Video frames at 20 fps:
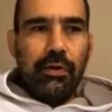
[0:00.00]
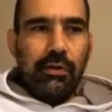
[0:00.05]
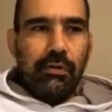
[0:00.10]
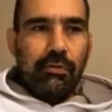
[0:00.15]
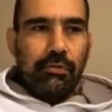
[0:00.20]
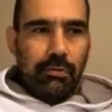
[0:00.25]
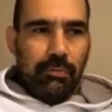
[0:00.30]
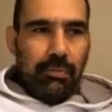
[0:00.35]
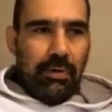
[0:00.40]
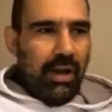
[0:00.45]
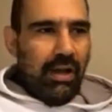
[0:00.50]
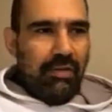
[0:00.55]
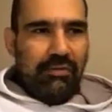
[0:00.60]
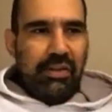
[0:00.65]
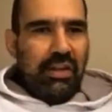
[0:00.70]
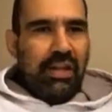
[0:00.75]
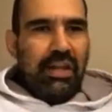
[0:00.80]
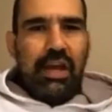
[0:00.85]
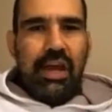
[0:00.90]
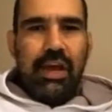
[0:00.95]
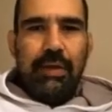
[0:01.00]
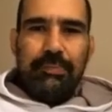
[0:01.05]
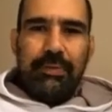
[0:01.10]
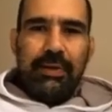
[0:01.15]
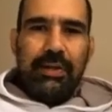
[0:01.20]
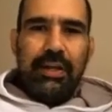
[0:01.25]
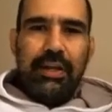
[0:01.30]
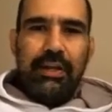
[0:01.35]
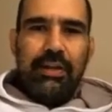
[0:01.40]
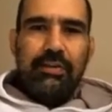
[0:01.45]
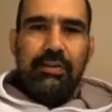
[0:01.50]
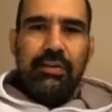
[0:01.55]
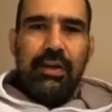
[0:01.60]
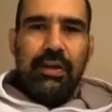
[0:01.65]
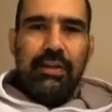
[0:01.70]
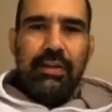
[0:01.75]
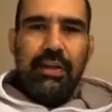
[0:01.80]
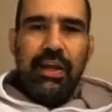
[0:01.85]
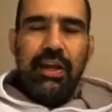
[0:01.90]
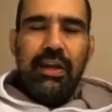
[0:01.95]
So, but everything happened, and
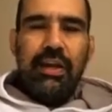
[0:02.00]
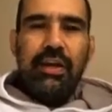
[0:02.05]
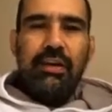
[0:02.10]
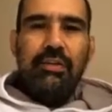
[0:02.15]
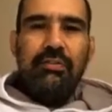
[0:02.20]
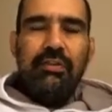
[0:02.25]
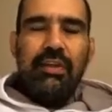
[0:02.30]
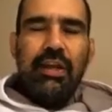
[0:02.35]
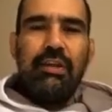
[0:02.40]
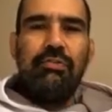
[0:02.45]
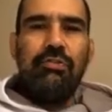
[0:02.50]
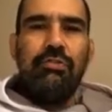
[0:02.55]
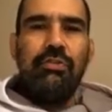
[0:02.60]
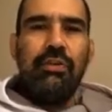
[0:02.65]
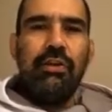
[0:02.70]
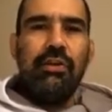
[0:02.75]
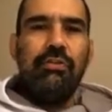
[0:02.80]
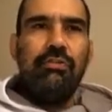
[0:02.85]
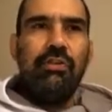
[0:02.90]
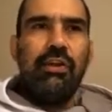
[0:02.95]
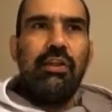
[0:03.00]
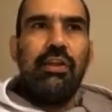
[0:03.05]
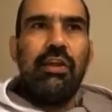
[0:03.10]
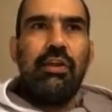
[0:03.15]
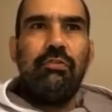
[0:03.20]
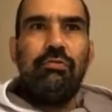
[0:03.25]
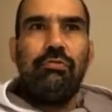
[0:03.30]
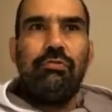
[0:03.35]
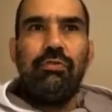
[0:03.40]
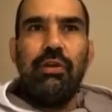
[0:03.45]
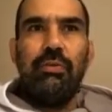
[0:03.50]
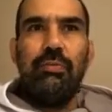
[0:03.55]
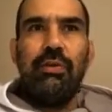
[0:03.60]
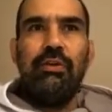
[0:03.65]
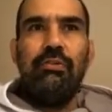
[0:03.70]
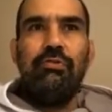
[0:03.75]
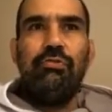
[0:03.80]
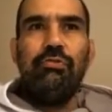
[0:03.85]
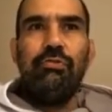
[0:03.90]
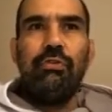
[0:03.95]
then I started to teach at Extreme in
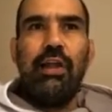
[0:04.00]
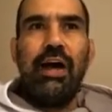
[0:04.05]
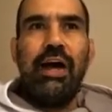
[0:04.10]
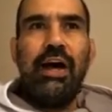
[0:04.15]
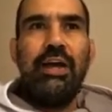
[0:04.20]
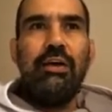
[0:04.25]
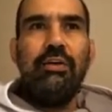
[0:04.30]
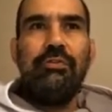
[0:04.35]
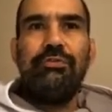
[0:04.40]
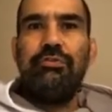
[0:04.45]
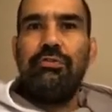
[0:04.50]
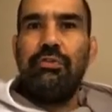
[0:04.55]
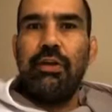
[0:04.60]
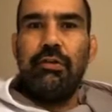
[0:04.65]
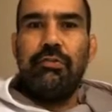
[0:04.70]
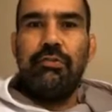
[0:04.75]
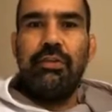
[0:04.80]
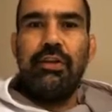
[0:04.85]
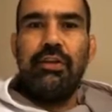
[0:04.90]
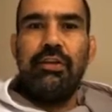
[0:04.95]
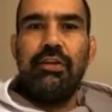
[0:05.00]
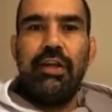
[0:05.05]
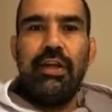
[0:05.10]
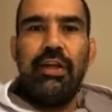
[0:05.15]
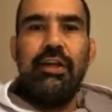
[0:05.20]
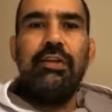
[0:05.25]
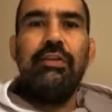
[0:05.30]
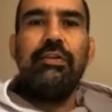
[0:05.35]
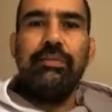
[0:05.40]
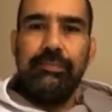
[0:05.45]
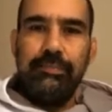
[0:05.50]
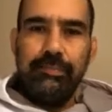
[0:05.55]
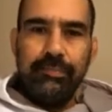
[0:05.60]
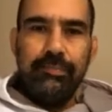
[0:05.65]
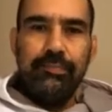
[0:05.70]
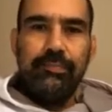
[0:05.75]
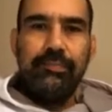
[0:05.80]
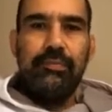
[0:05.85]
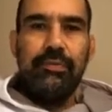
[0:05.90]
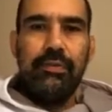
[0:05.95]
July of 2010.
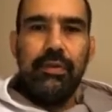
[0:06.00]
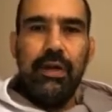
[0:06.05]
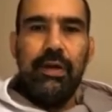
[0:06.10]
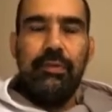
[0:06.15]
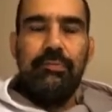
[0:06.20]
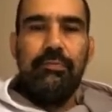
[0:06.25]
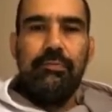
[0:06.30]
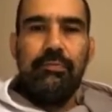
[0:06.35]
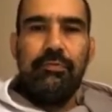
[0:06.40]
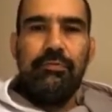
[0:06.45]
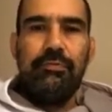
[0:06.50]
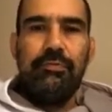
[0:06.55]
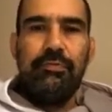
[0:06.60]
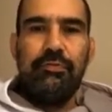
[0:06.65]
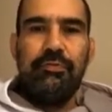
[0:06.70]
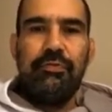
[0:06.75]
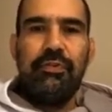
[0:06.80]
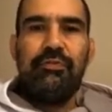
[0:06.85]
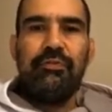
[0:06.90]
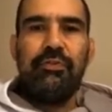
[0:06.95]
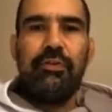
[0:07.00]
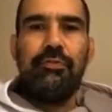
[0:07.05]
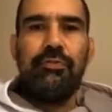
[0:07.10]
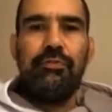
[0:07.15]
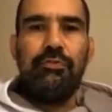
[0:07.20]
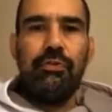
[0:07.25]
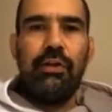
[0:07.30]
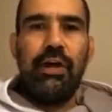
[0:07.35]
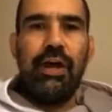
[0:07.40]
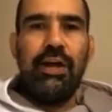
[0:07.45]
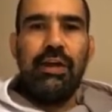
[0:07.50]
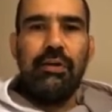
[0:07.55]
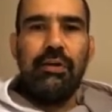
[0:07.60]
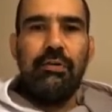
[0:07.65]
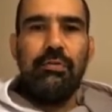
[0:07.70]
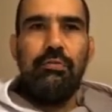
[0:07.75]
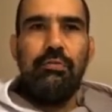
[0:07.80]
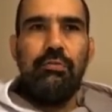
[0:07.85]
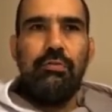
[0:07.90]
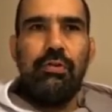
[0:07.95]
Yeah, 5th of July. I
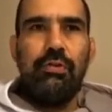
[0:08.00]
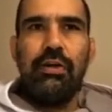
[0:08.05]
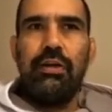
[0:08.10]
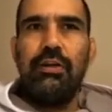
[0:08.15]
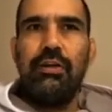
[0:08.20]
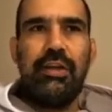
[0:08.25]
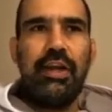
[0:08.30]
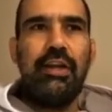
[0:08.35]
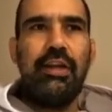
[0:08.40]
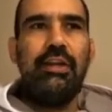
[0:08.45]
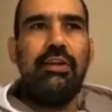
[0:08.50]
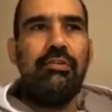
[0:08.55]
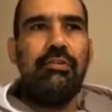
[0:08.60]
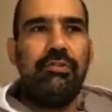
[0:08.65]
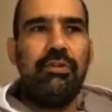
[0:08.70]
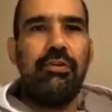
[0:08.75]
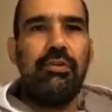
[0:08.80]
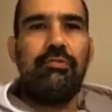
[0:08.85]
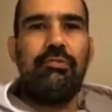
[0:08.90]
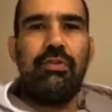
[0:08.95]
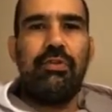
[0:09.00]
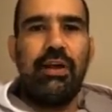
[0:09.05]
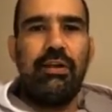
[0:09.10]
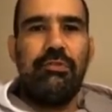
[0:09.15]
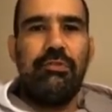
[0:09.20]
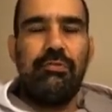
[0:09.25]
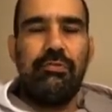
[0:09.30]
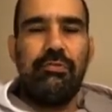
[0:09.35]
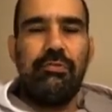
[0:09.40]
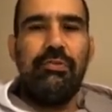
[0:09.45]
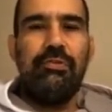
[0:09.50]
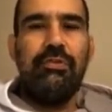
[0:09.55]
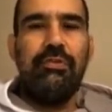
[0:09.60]
will turn 10 years in Australia soon.